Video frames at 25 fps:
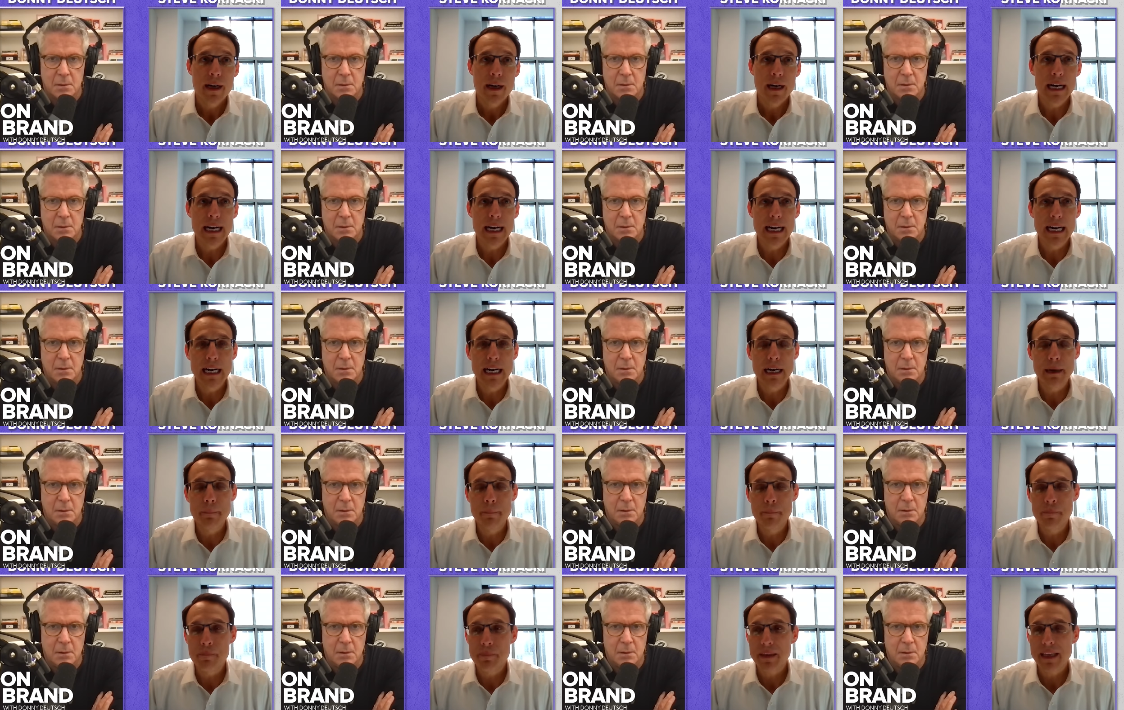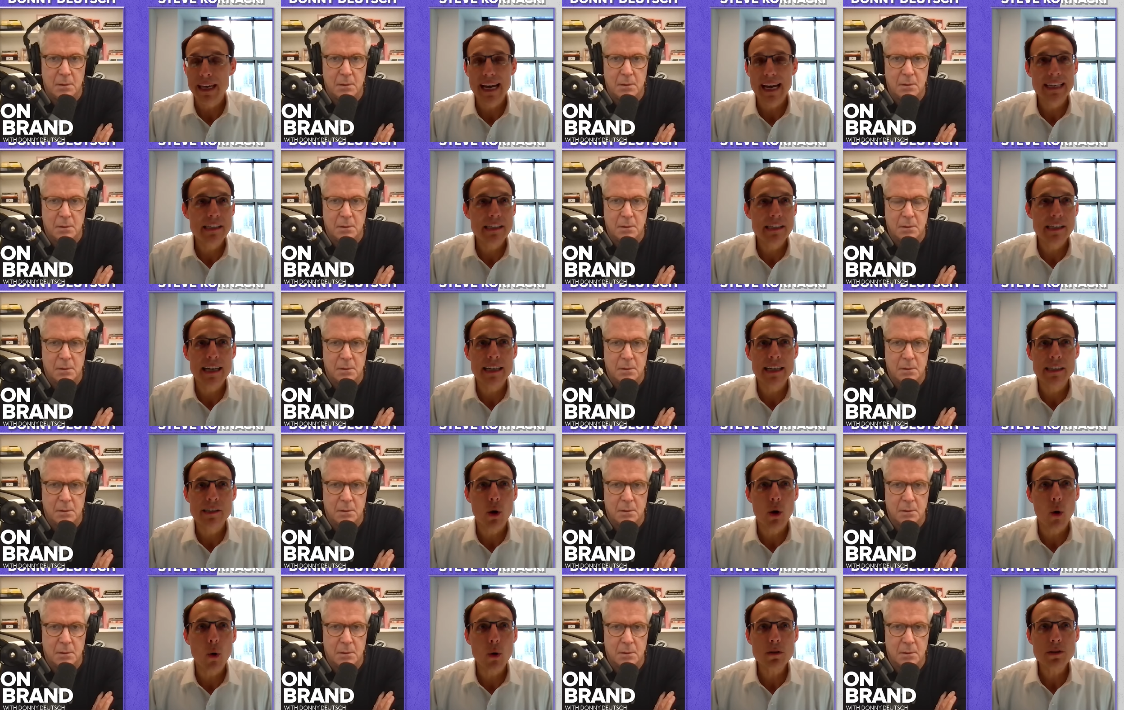Speaker 1: um, and it's
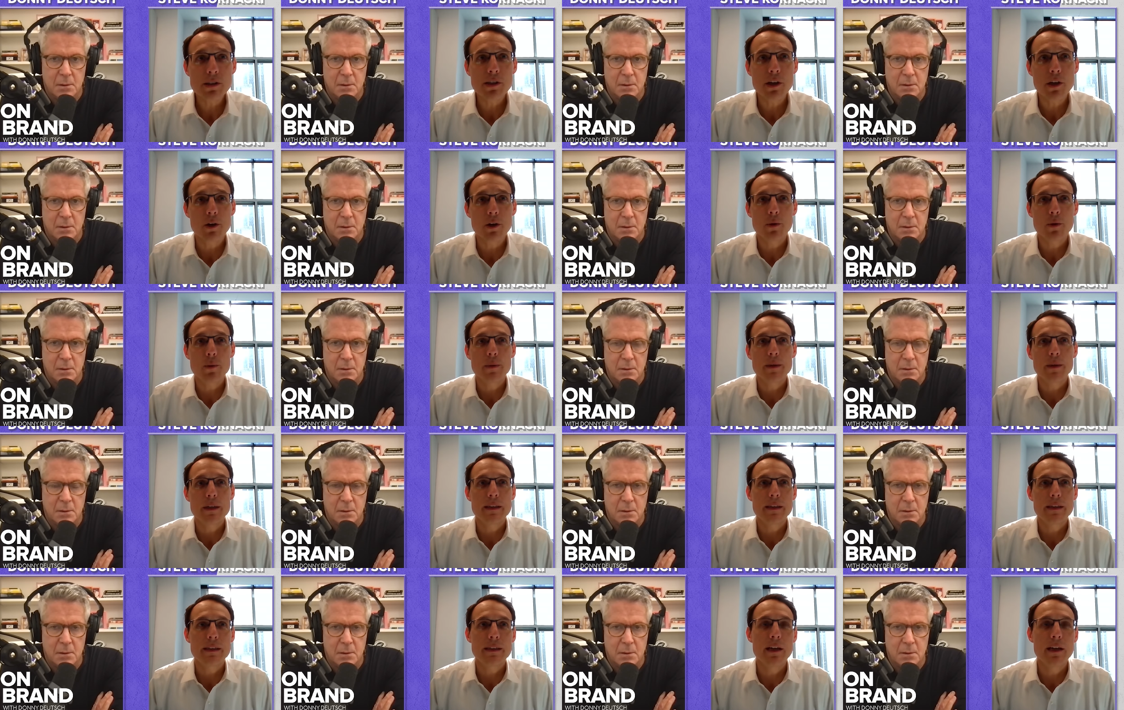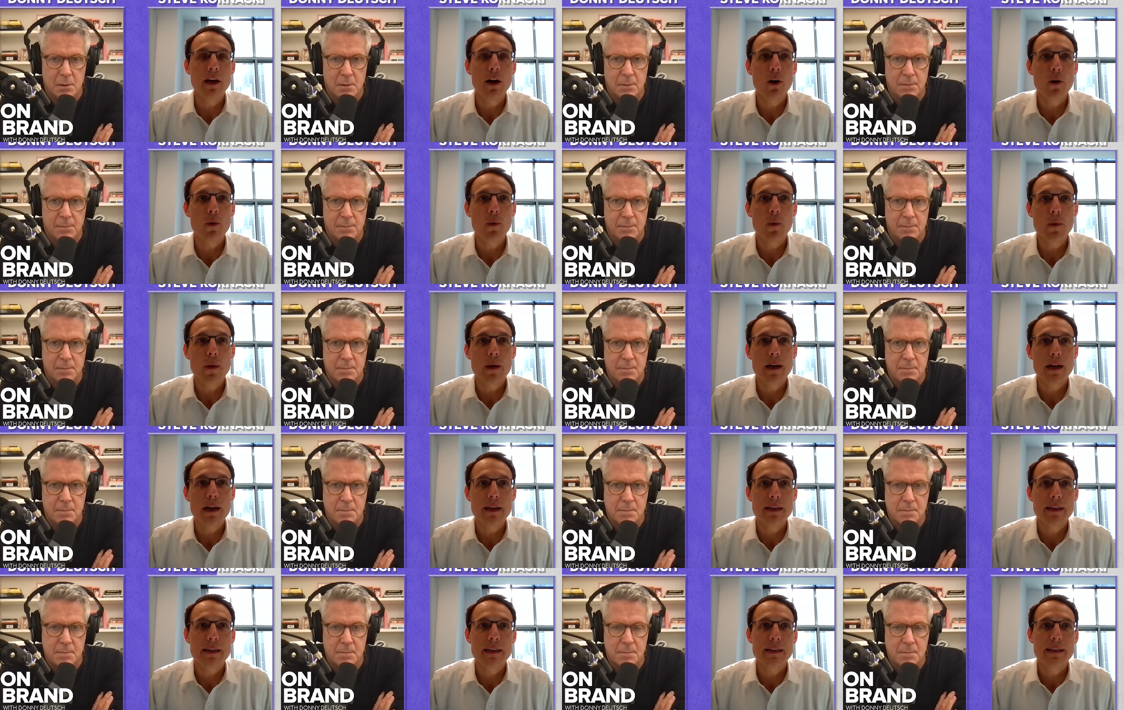it's also you know
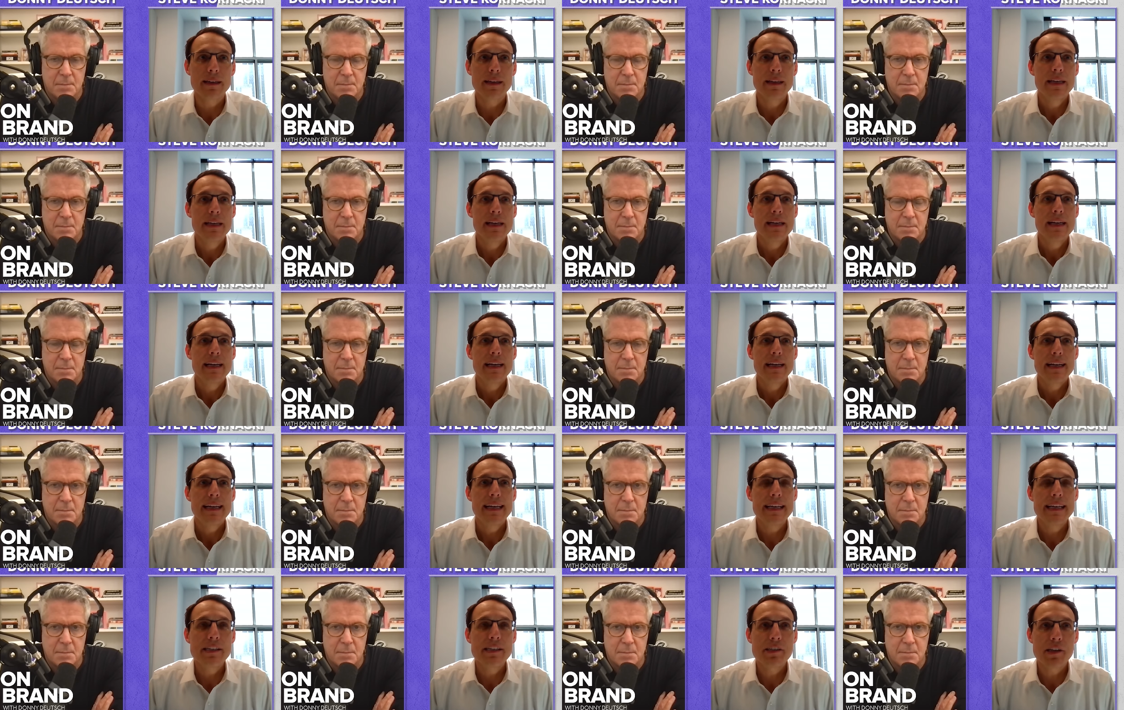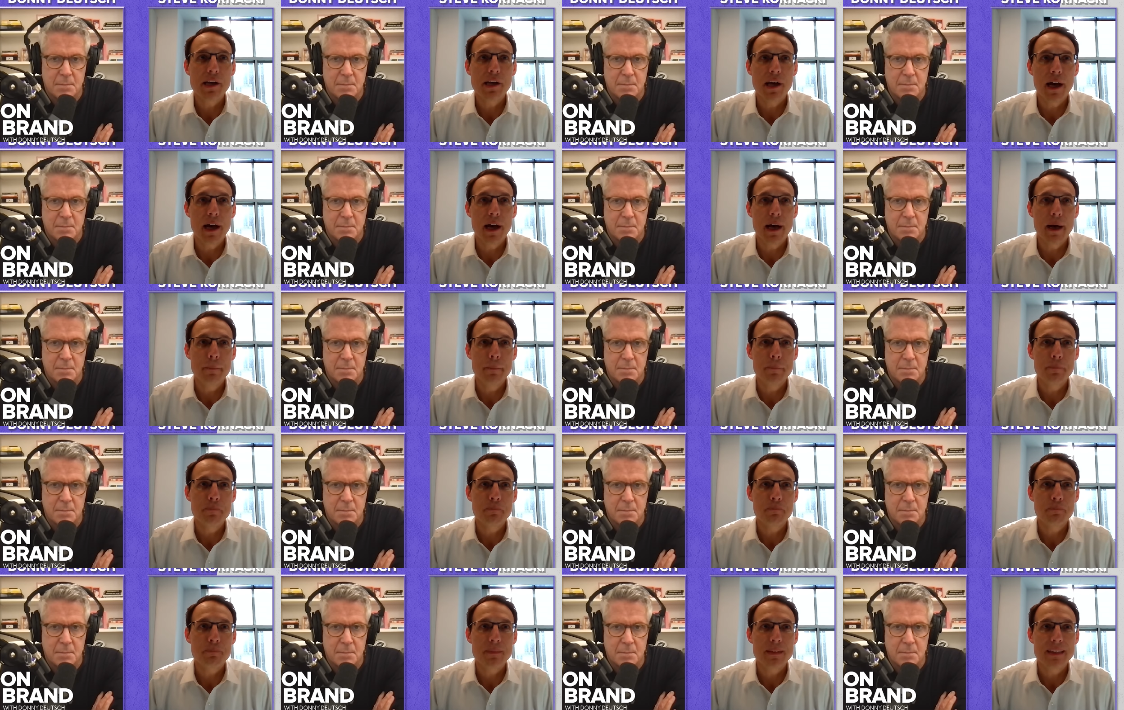his
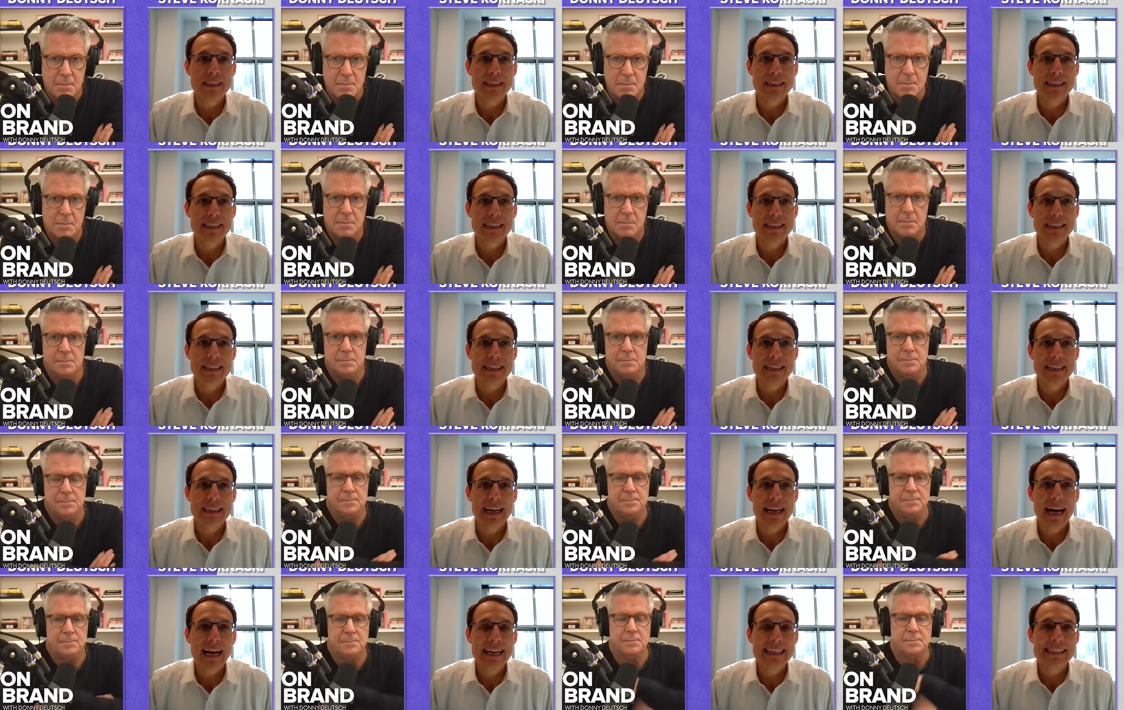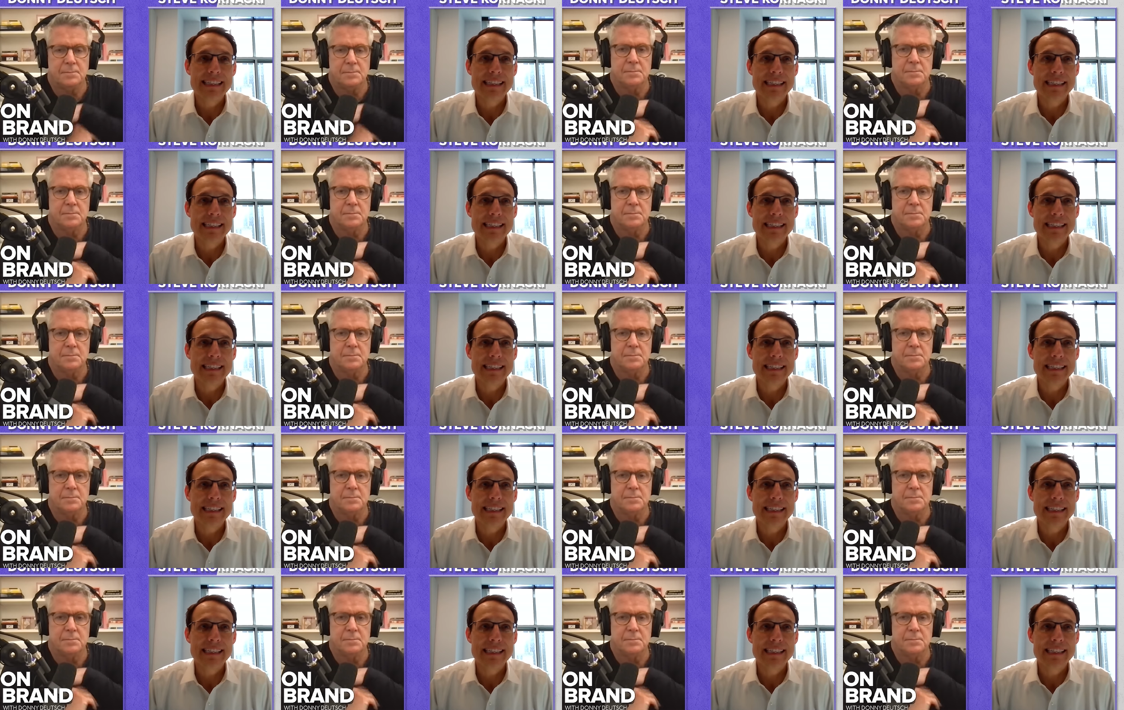um, how do you